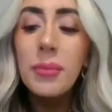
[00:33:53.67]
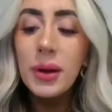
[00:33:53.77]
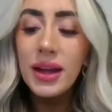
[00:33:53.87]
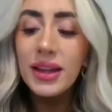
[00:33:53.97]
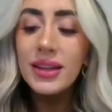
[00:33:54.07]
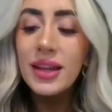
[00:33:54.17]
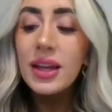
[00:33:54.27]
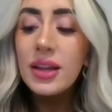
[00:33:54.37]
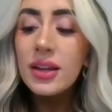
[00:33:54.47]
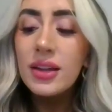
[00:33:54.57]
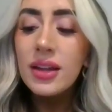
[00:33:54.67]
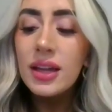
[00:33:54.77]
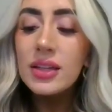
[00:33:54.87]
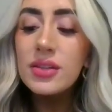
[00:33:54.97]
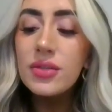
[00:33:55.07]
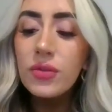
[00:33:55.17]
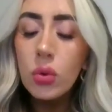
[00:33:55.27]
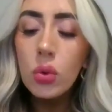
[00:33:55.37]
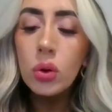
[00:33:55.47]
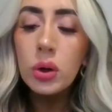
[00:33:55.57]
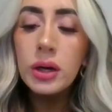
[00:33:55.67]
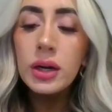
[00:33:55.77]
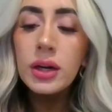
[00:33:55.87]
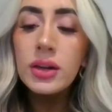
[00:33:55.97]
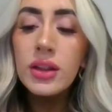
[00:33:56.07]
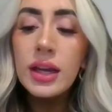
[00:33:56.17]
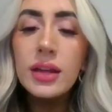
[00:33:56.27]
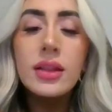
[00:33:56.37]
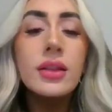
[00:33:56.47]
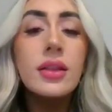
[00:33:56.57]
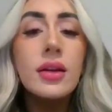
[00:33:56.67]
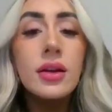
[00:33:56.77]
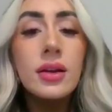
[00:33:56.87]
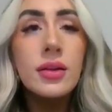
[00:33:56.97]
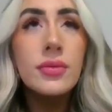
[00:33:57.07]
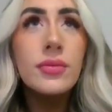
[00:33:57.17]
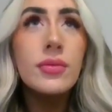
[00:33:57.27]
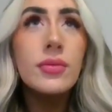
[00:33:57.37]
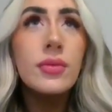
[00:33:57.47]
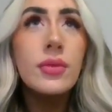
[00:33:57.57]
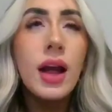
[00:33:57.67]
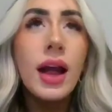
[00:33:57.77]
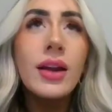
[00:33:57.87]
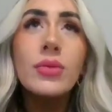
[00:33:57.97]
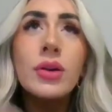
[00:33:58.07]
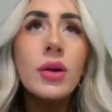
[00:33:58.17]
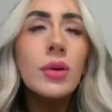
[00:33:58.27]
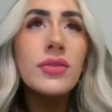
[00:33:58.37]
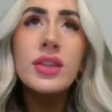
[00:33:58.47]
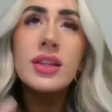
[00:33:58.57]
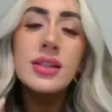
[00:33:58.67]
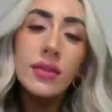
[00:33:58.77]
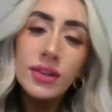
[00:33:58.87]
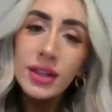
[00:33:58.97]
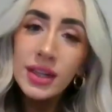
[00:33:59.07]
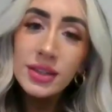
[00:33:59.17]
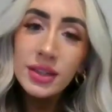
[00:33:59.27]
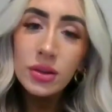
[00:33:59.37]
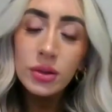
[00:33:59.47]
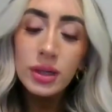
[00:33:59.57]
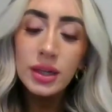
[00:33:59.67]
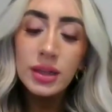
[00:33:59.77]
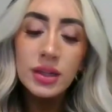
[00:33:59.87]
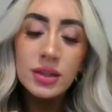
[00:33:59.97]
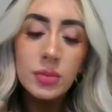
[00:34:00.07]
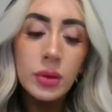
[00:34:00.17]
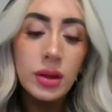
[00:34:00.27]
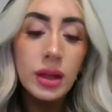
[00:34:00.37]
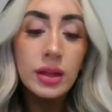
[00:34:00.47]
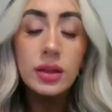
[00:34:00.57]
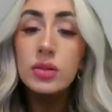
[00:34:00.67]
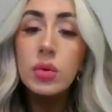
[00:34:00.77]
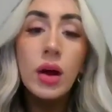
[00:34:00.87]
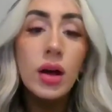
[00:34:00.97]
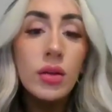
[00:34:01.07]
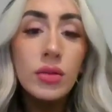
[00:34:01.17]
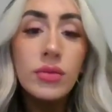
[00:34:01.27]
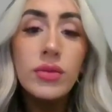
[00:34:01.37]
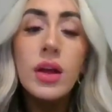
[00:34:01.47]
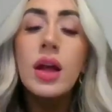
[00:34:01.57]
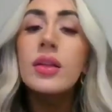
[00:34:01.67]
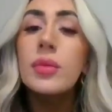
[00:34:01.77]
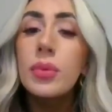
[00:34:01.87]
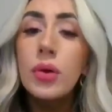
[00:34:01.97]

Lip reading: But it's for like the I don't know if the 70 is included in this, but like the 12, the